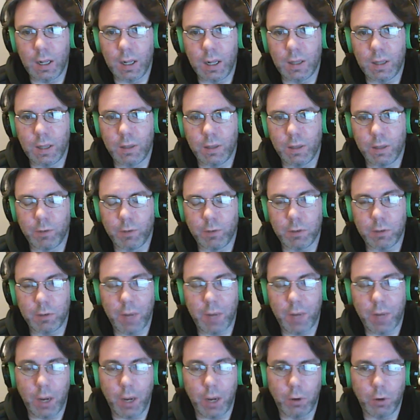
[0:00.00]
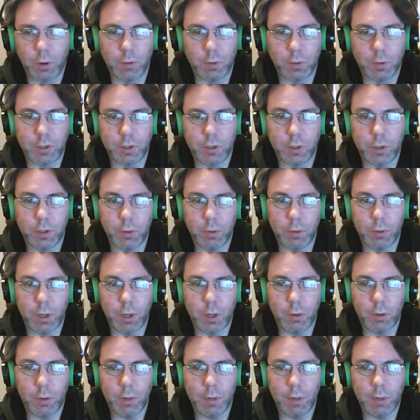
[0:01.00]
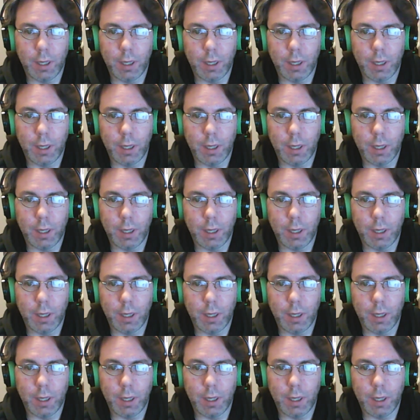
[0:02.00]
The first one I owned was 2 though,